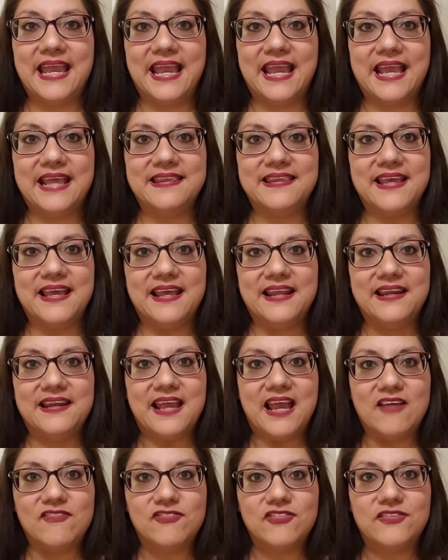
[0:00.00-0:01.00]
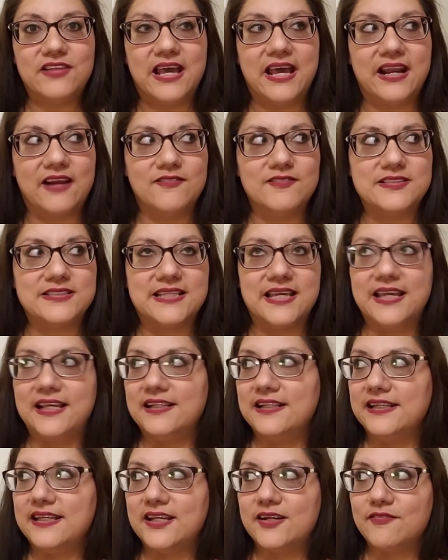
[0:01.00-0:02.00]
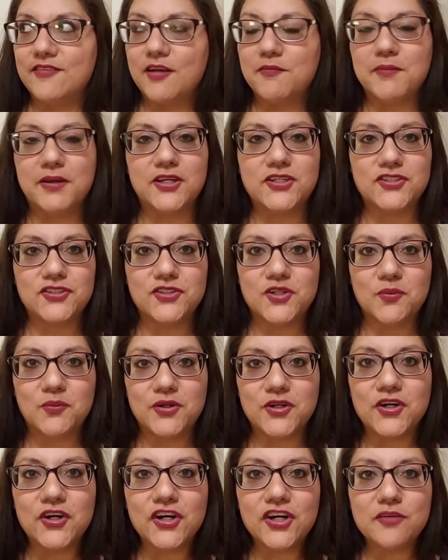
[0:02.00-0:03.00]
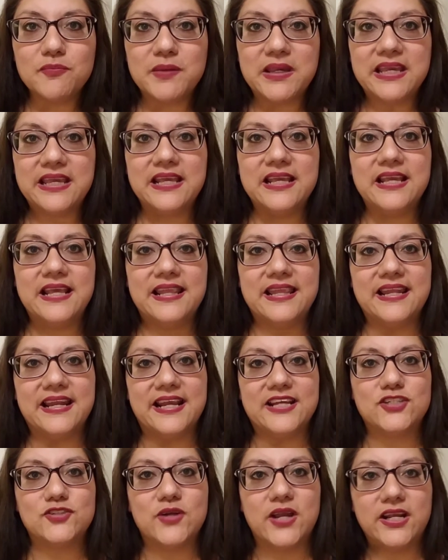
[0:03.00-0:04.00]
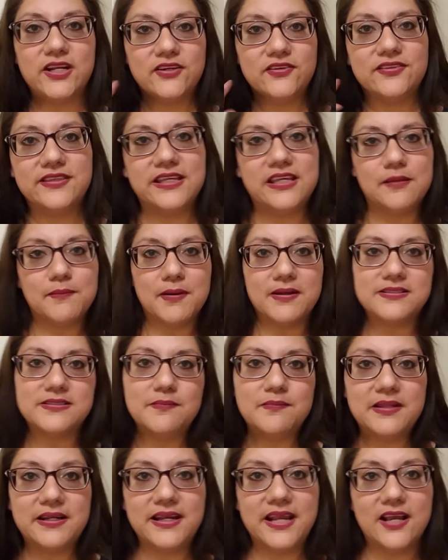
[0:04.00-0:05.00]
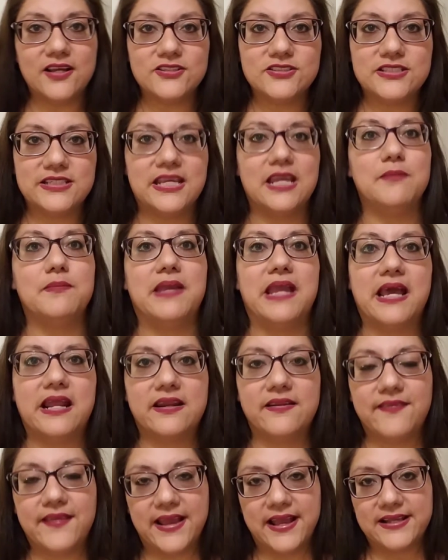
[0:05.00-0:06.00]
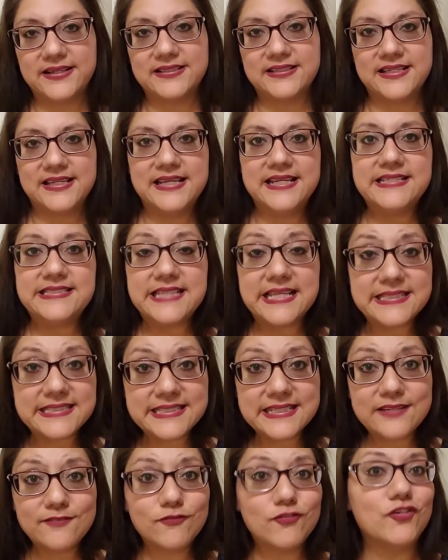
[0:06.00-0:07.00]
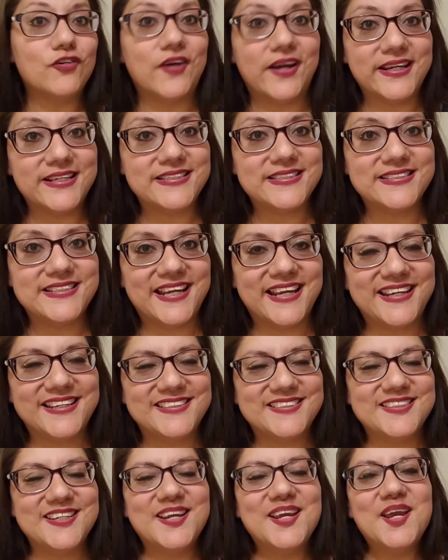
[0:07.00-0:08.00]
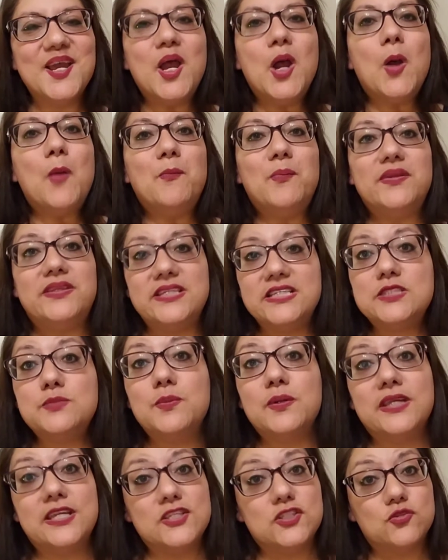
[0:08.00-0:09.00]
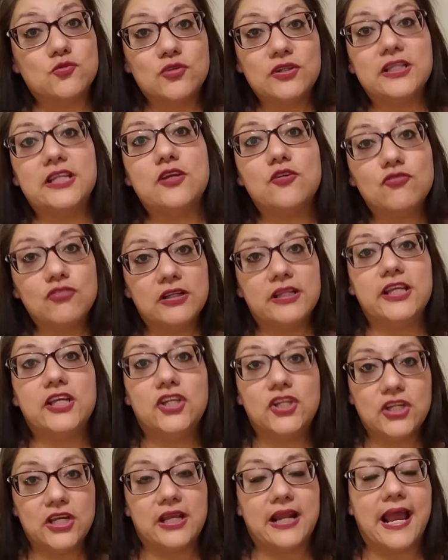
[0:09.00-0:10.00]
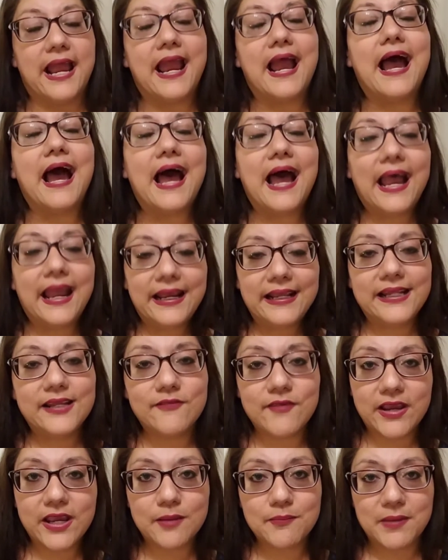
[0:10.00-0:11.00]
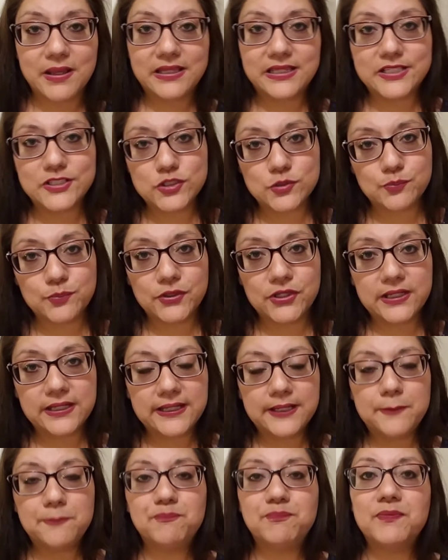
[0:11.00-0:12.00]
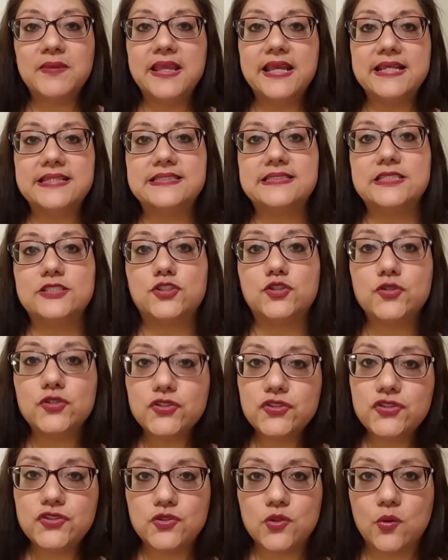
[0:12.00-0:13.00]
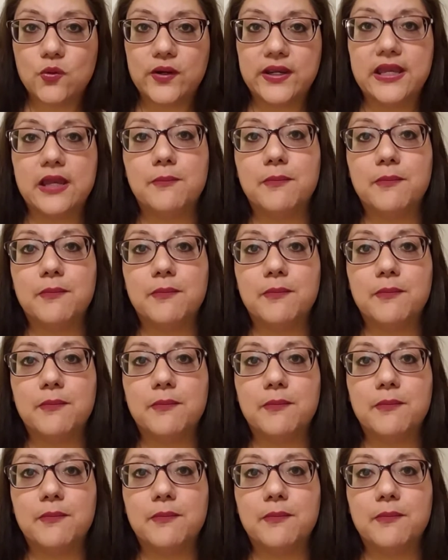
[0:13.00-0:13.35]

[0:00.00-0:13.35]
And then after that I was like looking around, making sure no one heard me, and then I tried to think about something else to get me out of that sensitive crying stage. But this book is really, really good. I highly recommend this book. It's a true story